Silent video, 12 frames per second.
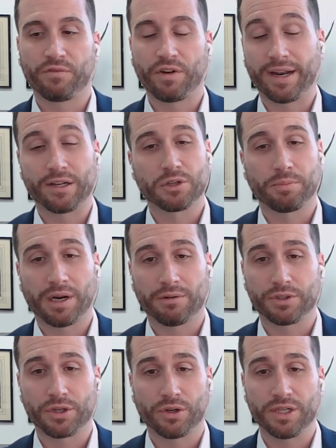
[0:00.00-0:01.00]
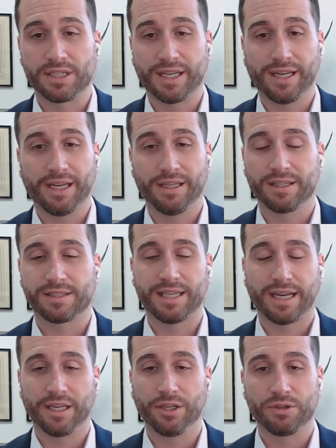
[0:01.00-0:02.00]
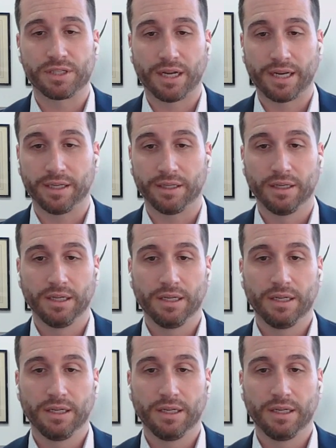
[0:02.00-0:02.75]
financial power of attorneys kick in the second you sign it?